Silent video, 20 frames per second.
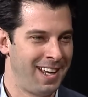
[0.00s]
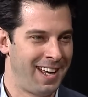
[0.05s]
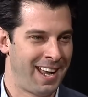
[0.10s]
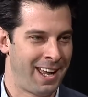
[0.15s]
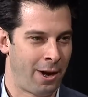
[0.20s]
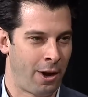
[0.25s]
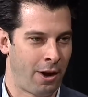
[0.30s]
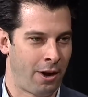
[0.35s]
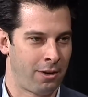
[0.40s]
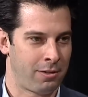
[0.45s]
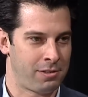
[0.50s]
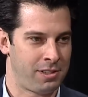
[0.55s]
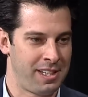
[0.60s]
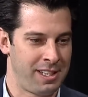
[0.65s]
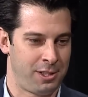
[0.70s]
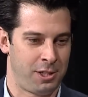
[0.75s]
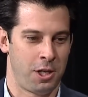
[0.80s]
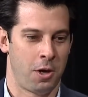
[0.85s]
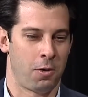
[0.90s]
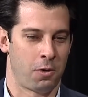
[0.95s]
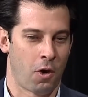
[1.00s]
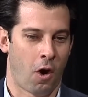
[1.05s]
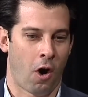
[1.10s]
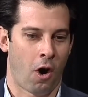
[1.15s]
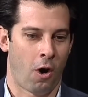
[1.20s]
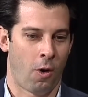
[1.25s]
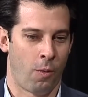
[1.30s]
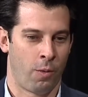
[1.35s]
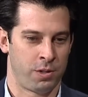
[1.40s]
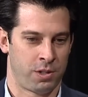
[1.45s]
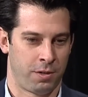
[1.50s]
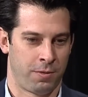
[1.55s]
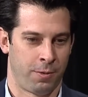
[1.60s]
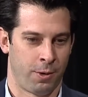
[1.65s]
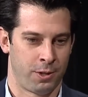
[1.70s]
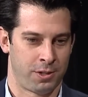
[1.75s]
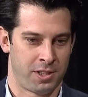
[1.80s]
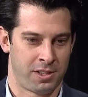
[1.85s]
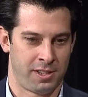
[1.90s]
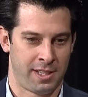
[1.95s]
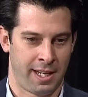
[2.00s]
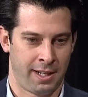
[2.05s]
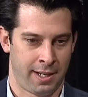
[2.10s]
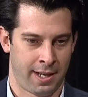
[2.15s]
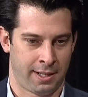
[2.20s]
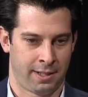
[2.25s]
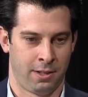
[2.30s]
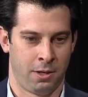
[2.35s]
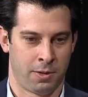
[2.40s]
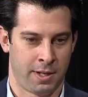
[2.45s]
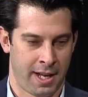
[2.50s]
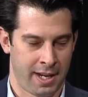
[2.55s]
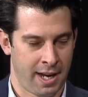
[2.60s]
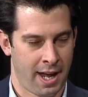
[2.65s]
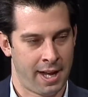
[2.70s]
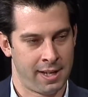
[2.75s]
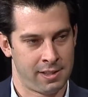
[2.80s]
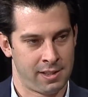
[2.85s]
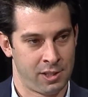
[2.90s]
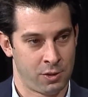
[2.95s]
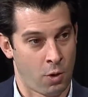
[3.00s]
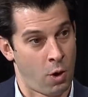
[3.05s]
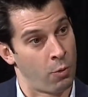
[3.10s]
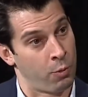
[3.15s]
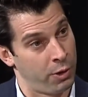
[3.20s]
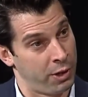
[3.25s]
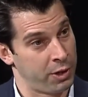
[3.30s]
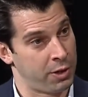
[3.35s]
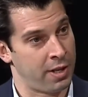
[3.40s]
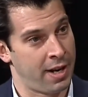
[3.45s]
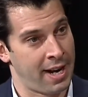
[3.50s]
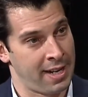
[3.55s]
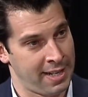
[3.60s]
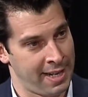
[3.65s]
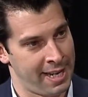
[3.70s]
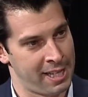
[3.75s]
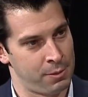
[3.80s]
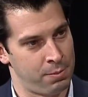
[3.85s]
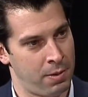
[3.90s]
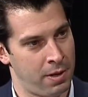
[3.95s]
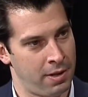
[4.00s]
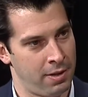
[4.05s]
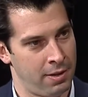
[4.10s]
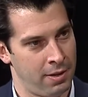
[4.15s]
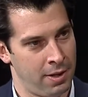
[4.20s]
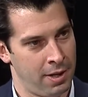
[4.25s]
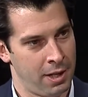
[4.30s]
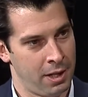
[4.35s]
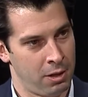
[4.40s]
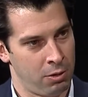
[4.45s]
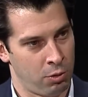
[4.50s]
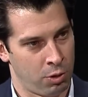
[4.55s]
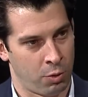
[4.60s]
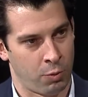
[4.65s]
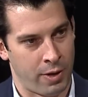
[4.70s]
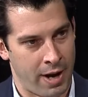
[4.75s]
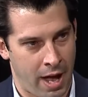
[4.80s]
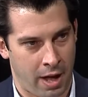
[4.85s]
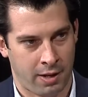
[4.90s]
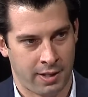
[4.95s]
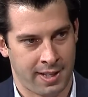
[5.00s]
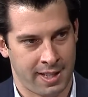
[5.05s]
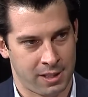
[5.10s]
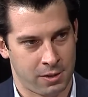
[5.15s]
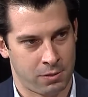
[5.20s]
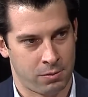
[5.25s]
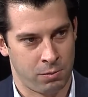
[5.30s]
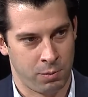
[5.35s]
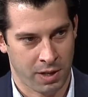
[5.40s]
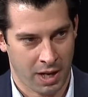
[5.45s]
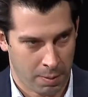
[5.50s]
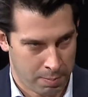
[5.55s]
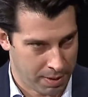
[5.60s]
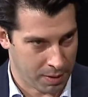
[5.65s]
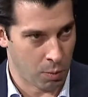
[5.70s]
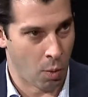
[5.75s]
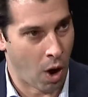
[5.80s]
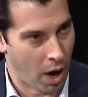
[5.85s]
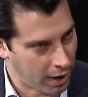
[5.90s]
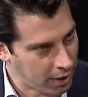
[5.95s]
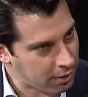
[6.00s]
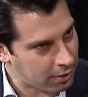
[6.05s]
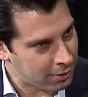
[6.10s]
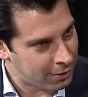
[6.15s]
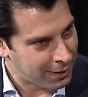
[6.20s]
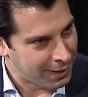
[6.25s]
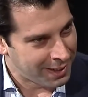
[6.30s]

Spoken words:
And our CTO, Carl, was the first to say, like, okay, guys, these are all really good ideas, but the reality is we got to pick one.